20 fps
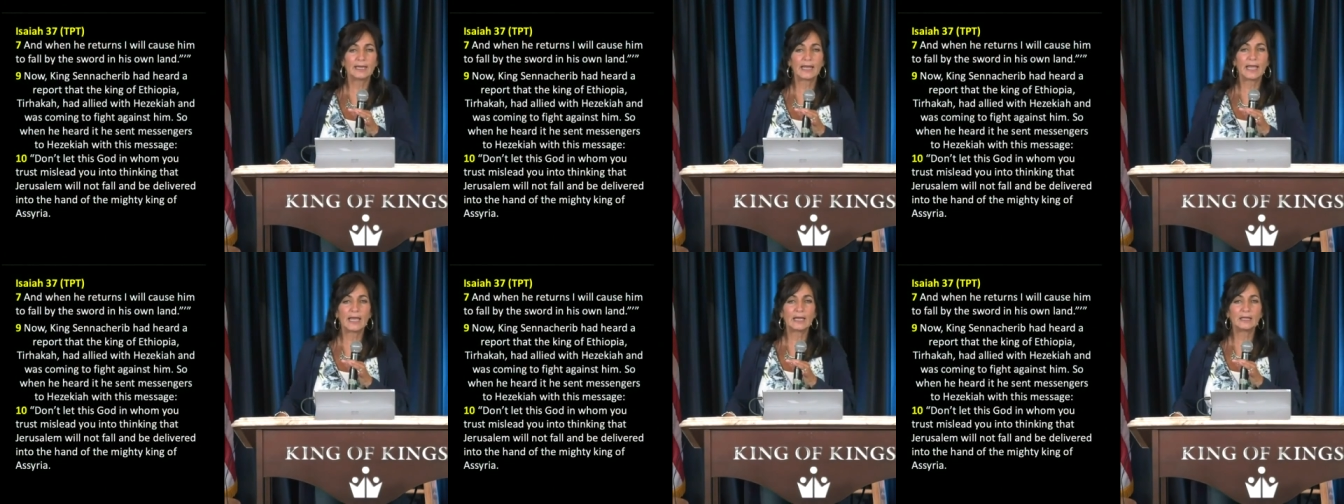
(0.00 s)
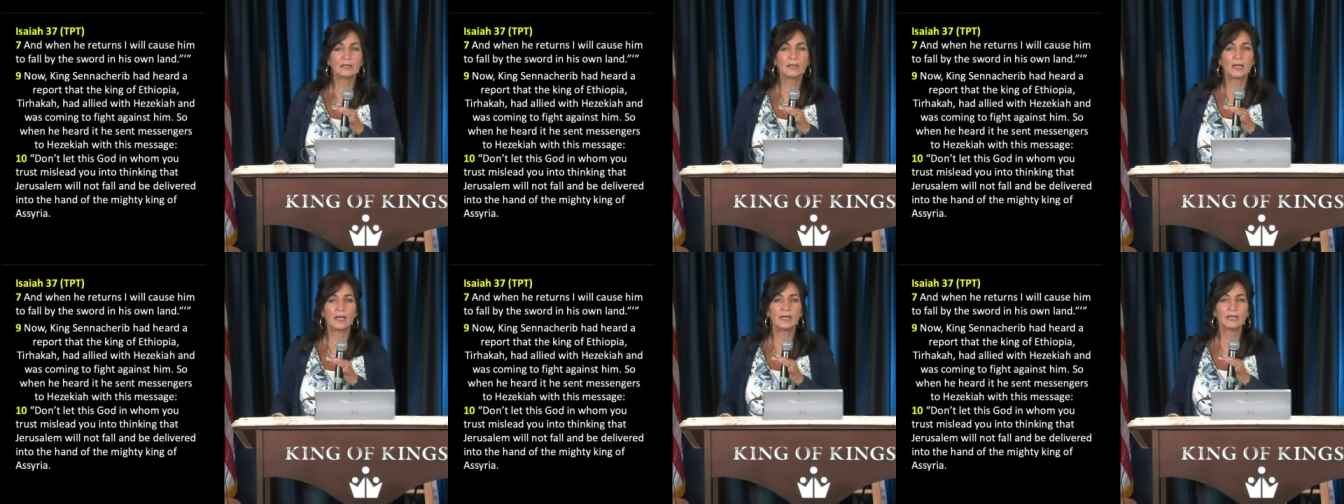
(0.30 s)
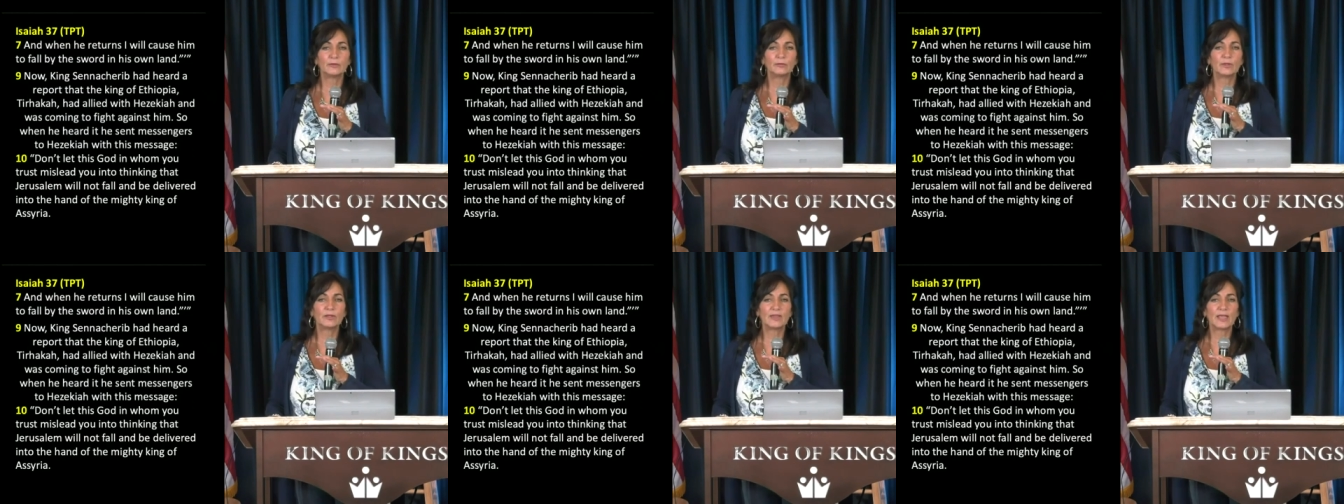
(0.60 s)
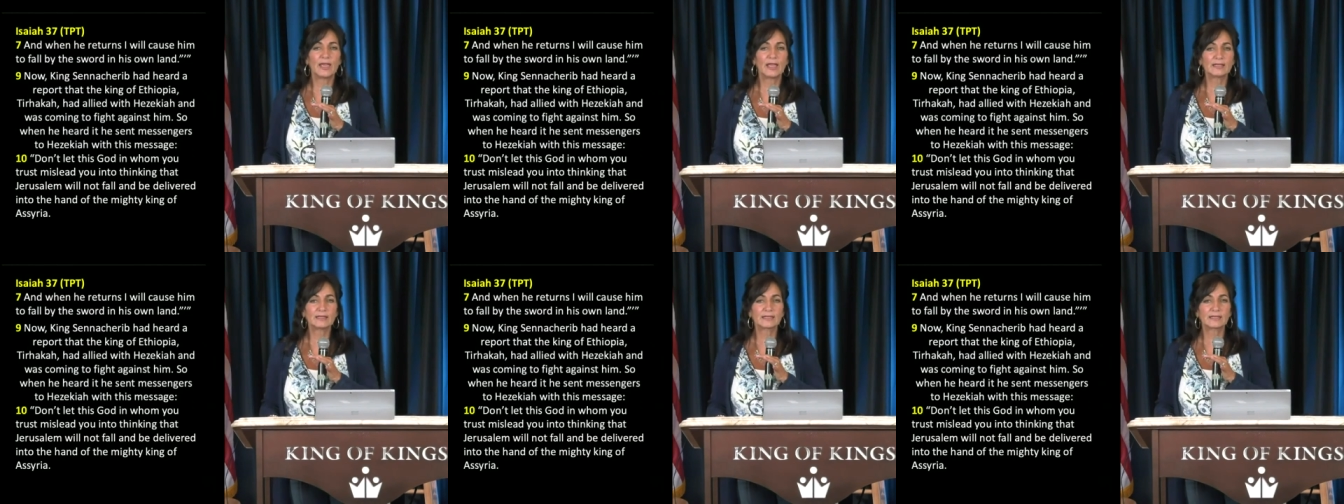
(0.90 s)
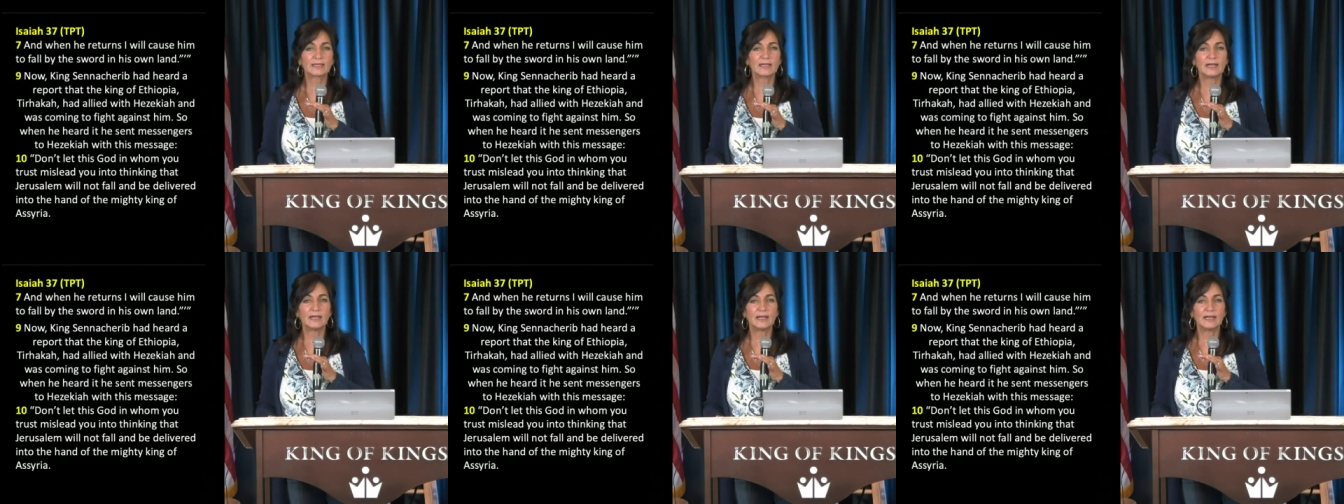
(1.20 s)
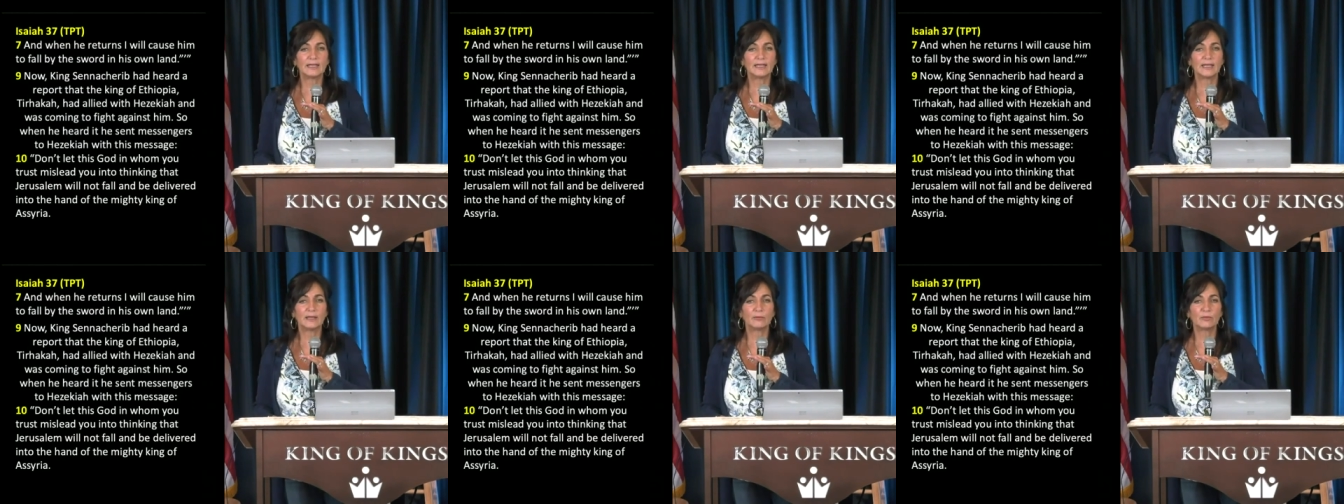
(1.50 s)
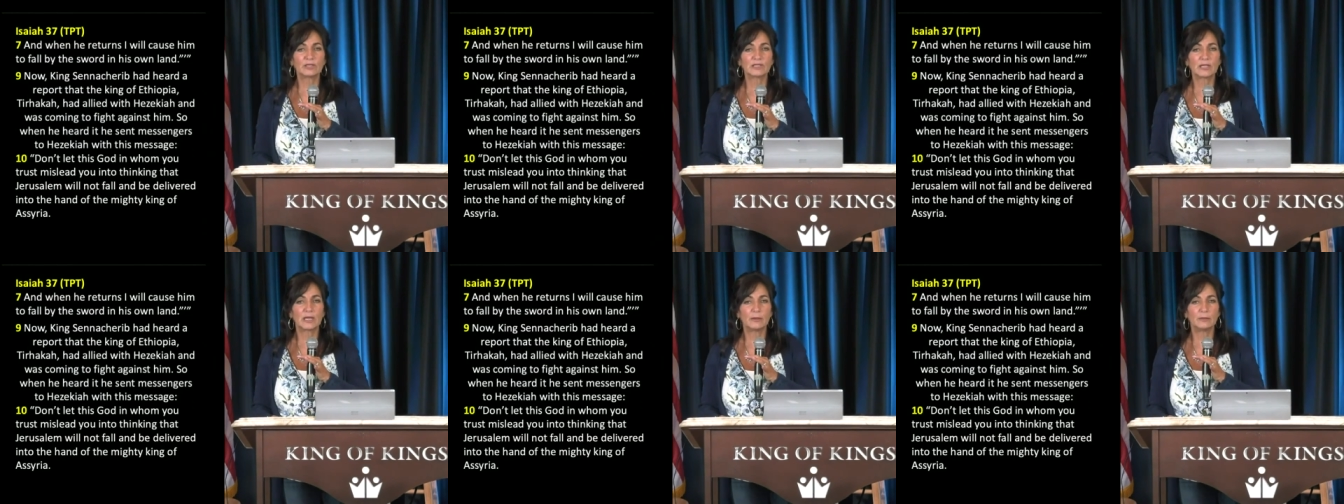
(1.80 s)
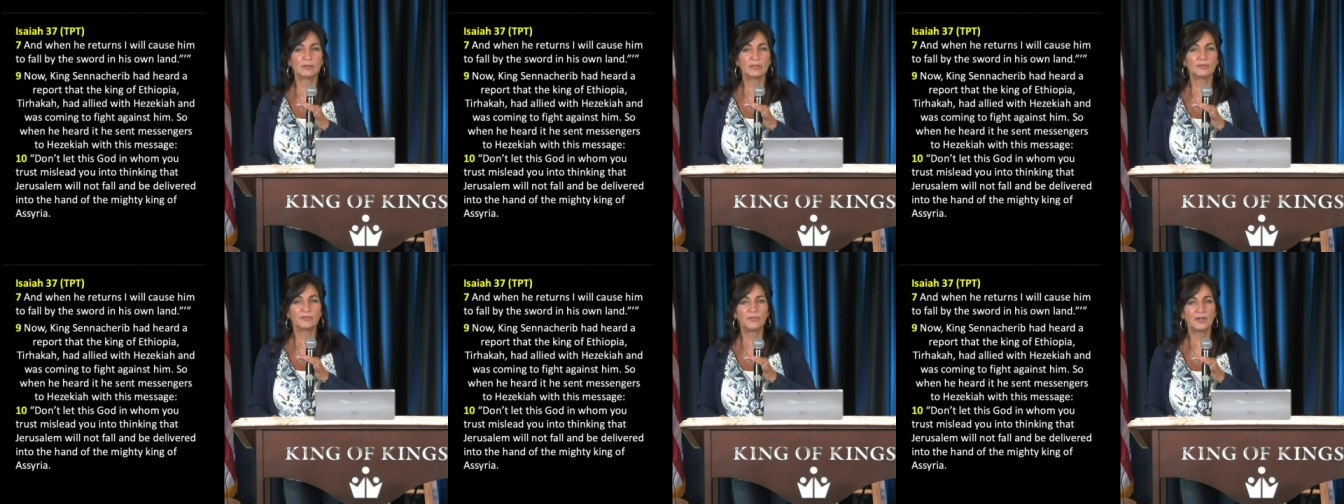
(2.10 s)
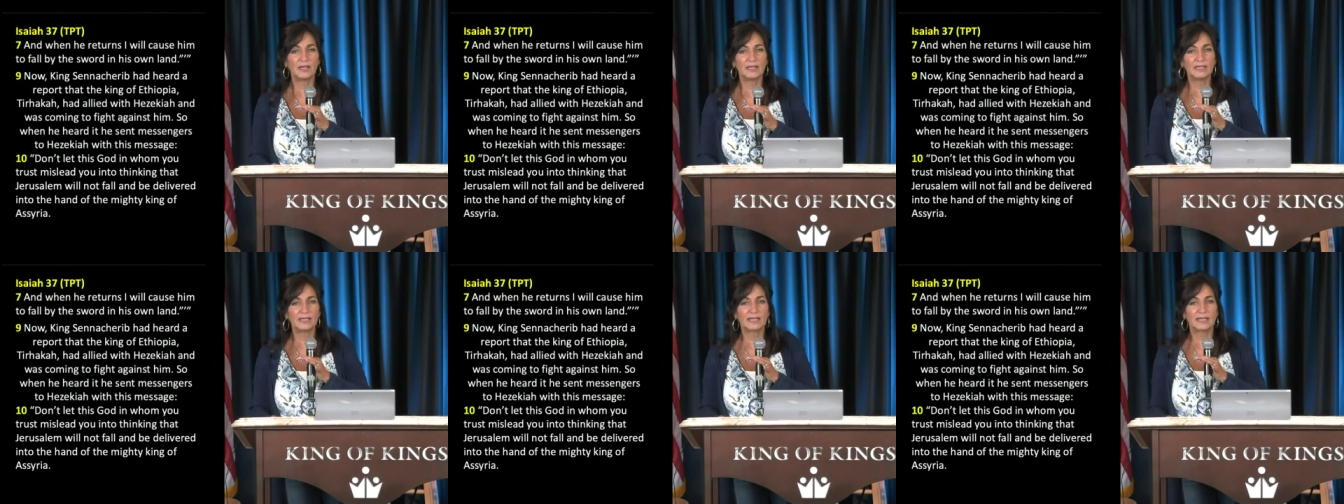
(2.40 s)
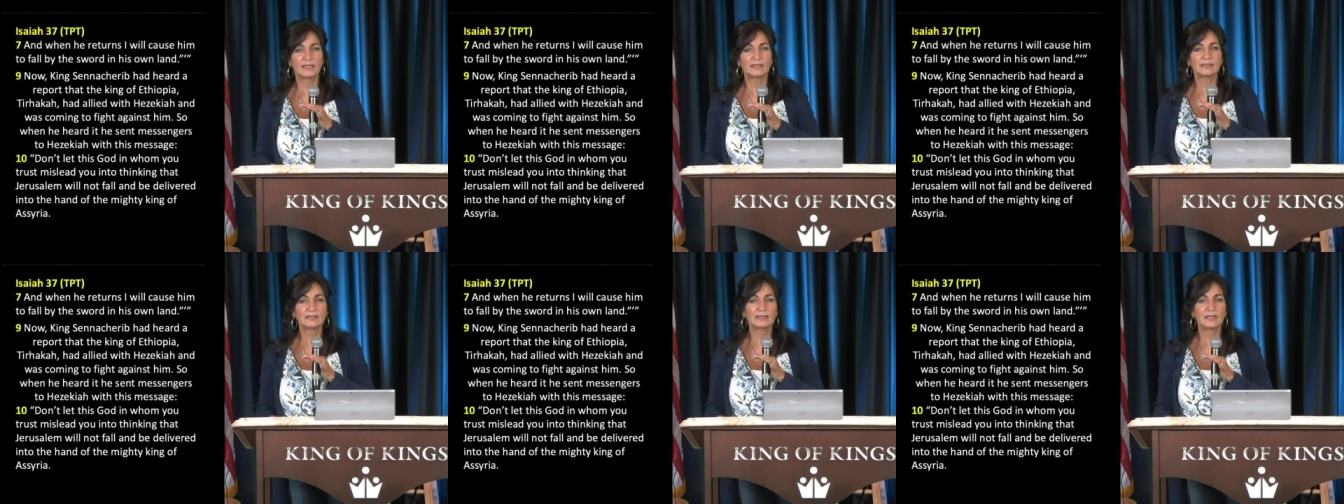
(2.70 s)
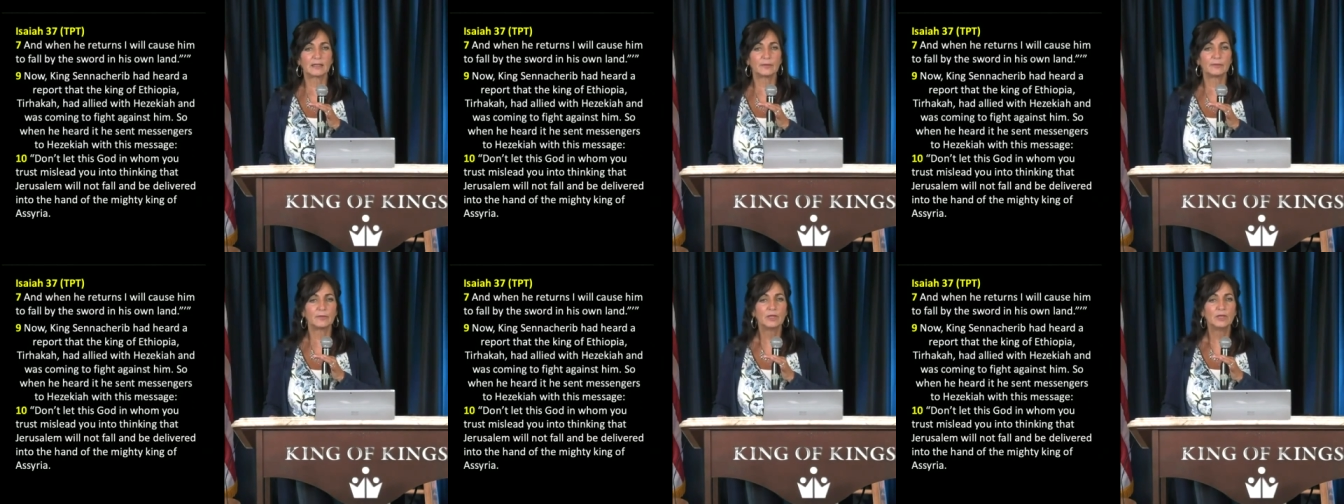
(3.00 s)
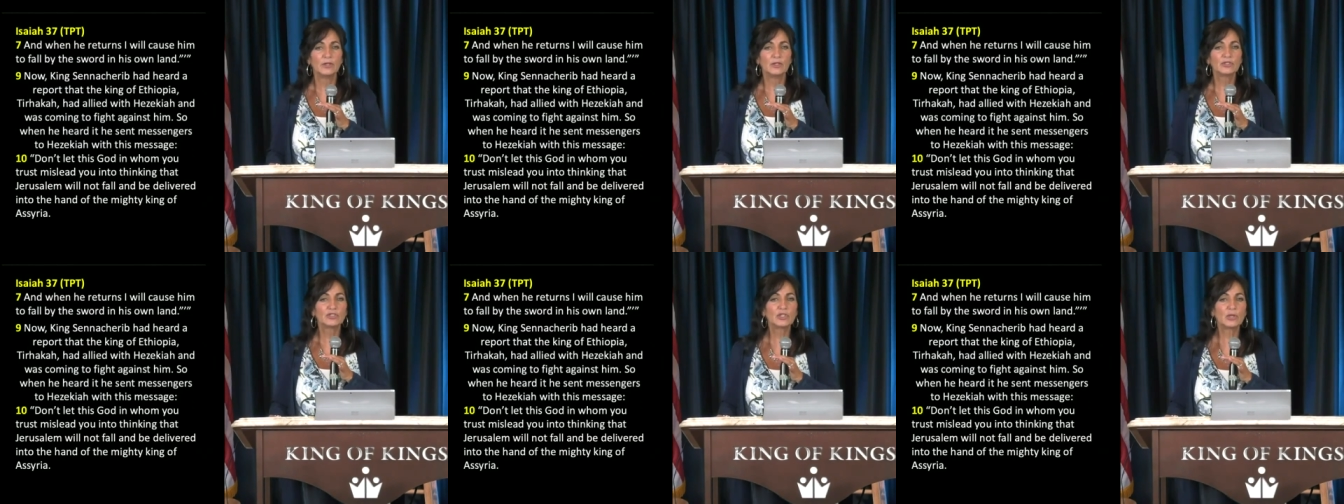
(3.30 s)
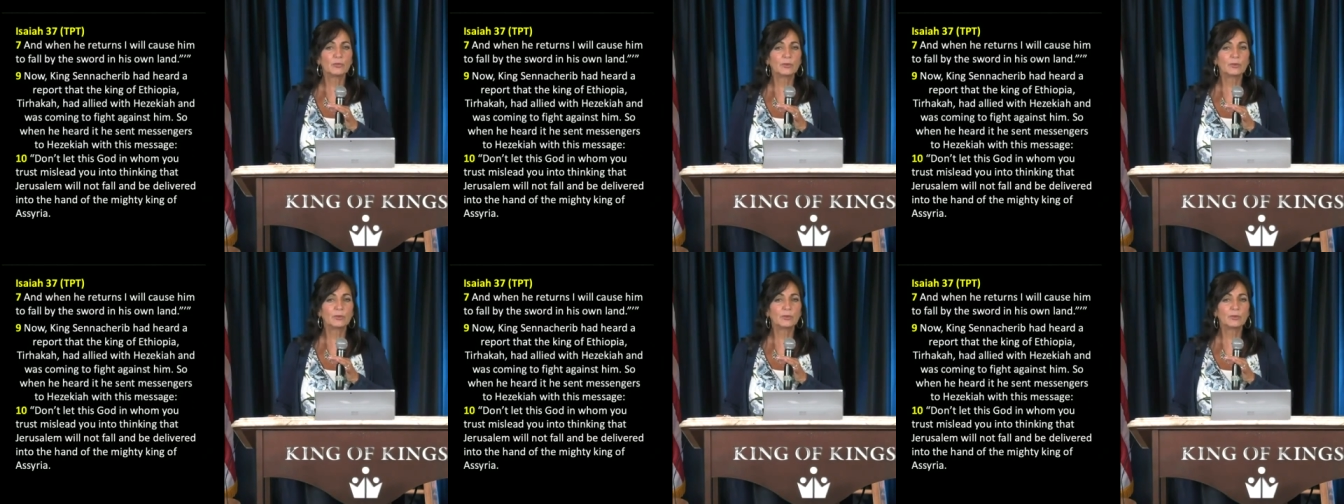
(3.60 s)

had allied with Hezekiah and was coming to fight against him.